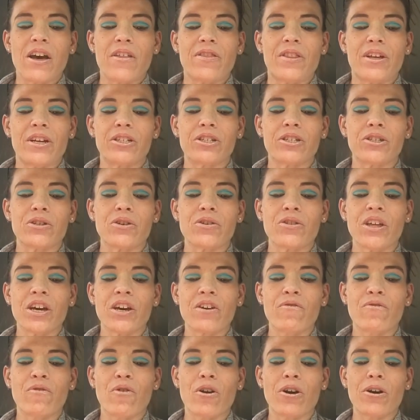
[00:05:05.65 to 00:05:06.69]
The
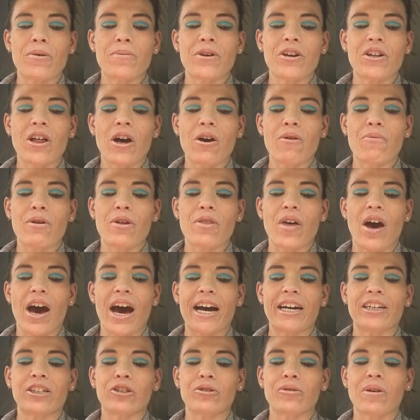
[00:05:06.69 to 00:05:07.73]
soothing formula with
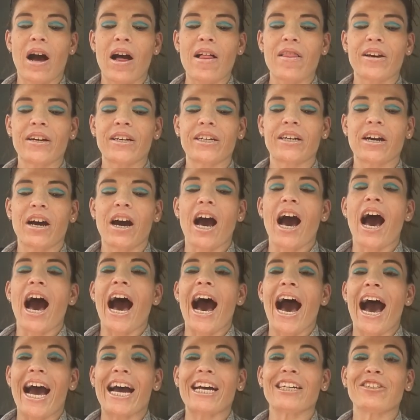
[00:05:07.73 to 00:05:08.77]
hydrolic
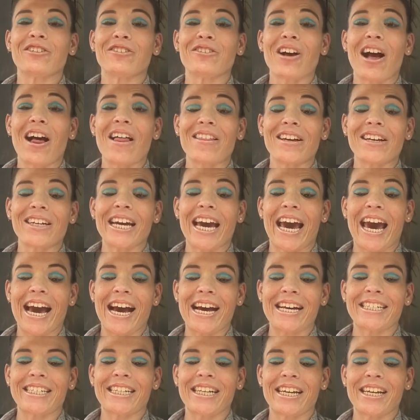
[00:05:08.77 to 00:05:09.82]

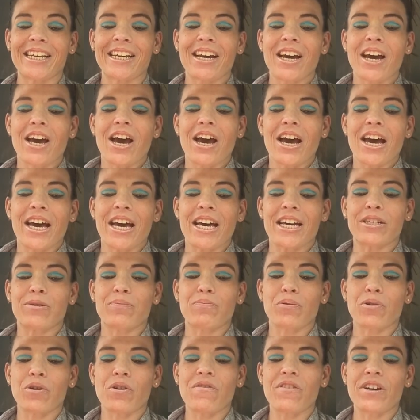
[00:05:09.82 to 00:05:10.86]
acid is
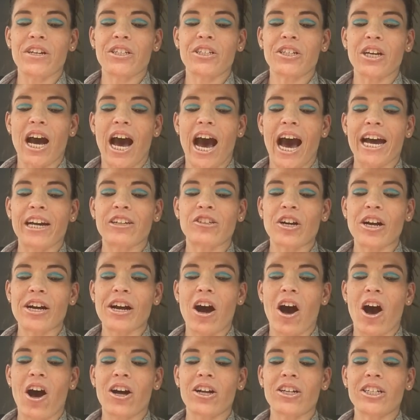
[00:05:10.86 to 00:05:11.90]
proven to hydrate
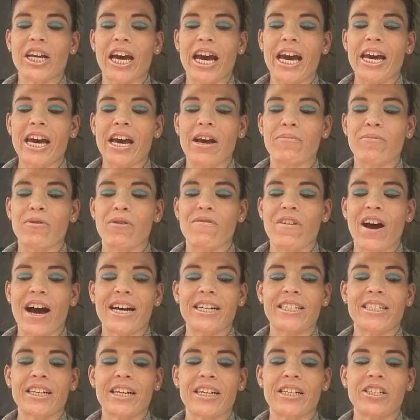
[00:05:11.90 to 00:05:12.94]
all day and
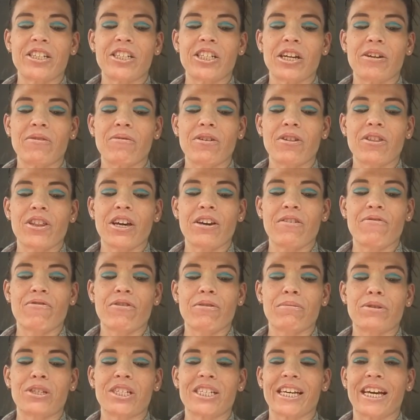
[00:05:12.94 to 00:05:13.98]
provides instant relief
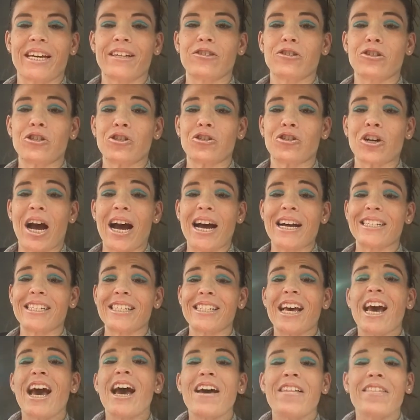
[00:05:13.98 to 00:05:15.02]
from skin
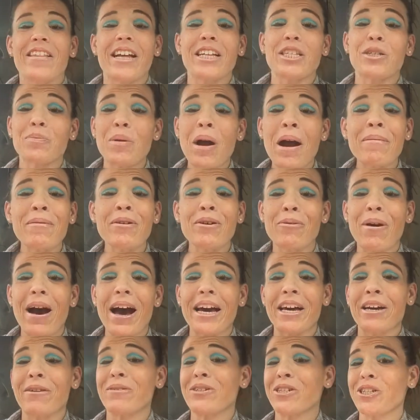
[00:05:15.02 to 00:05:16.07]
stress. That's probably
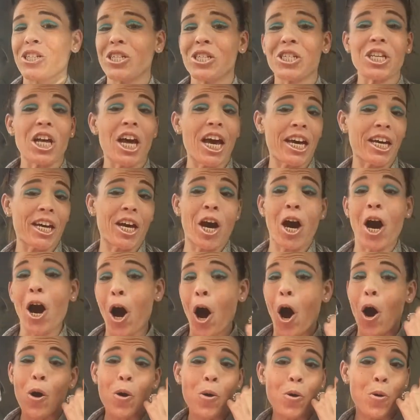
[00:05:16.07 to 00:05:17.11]
why he was just like,
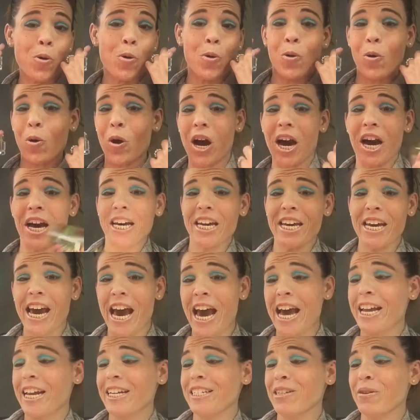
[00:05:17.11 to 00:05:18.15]
oh, he
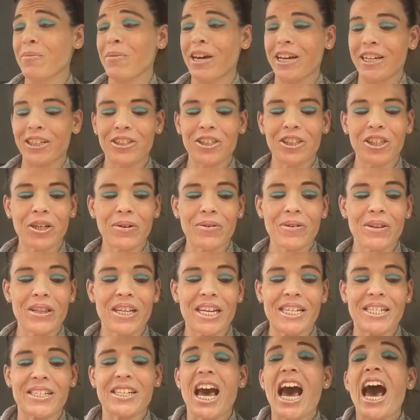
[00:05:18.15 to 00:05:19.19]
had some instant
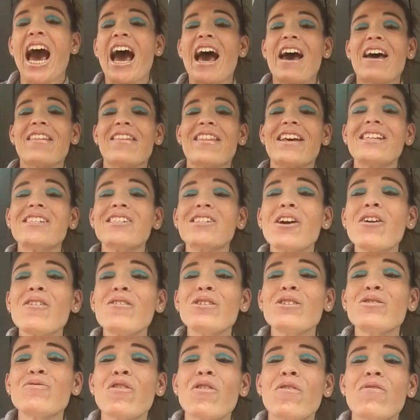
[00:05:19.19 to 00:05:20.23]
release. And this
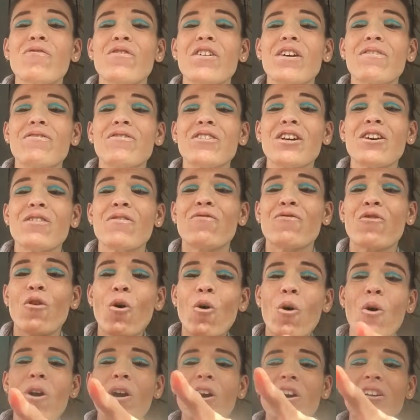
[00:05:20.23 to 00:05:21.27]
goes for
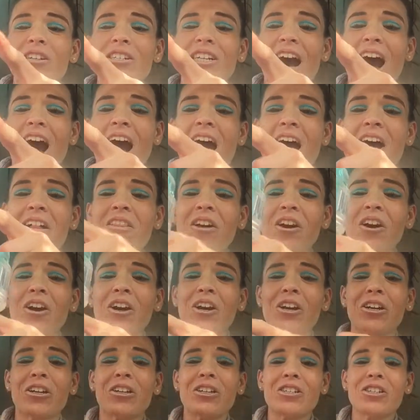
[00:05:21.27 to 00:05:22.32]

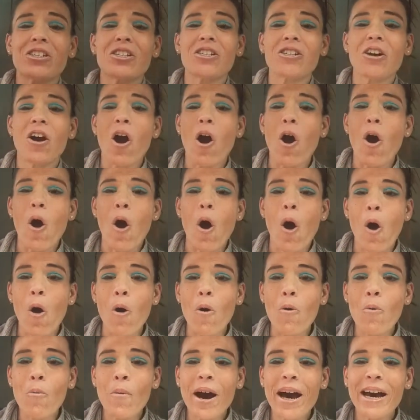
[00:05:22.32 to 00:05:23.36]
$54.
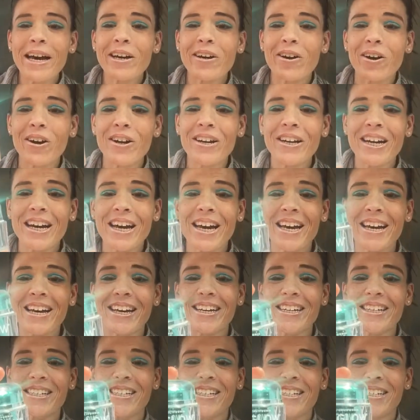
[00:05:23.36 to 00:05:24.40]
Oh my
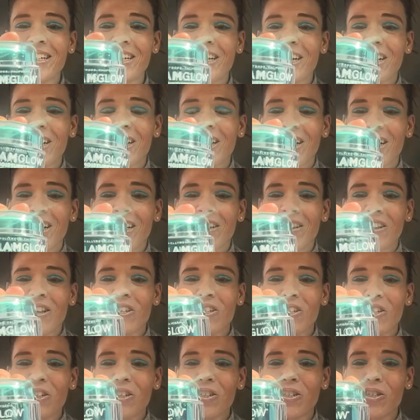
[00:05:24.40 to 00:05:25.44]
goodness.
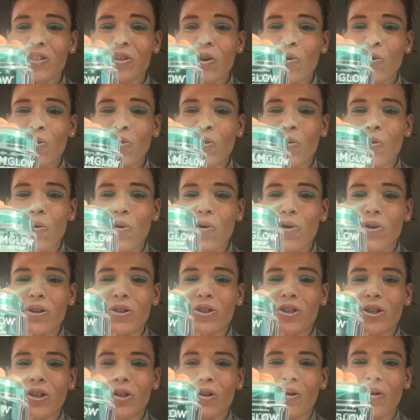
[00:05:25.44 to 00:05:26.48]
This looks so cool
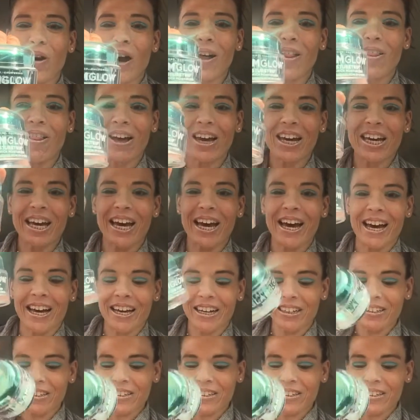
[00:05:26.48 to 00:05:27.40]
too. I like it.